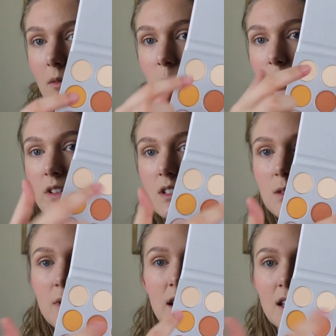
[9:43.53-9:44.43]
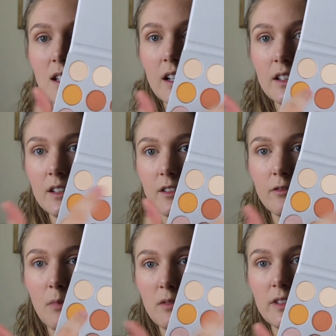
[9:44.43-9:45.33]
I'm going to be kind of
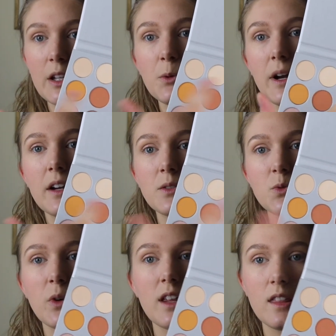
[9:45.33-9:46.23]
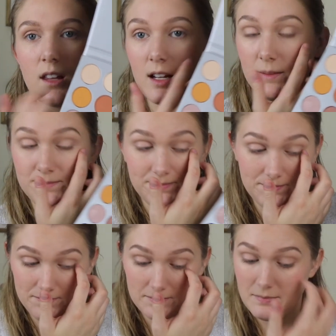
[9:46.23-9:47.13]
muffling around with a
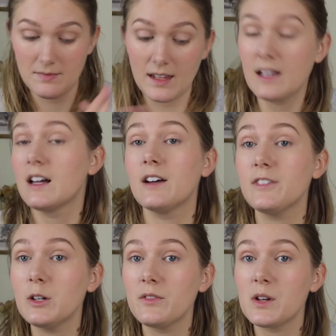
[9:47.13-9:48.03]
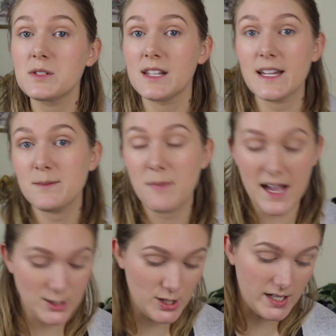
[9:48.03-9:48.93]
few of those light
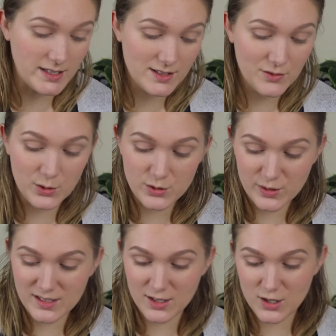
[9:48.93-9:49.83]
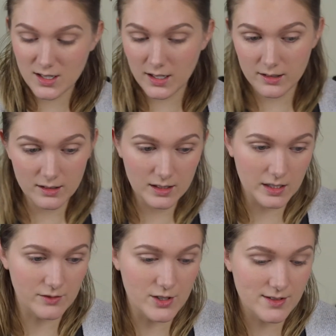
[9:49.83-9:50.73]
matte shades for transition color and
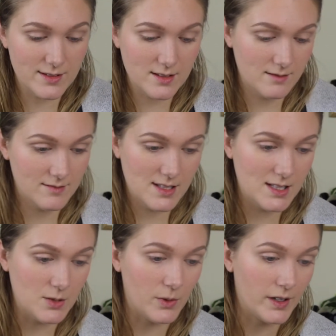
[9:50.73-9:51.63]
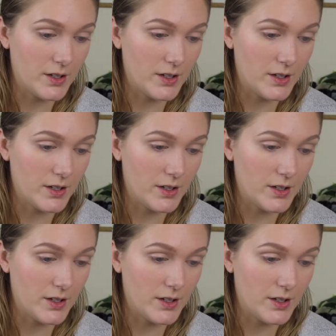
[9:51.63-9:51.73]
kind of just see where it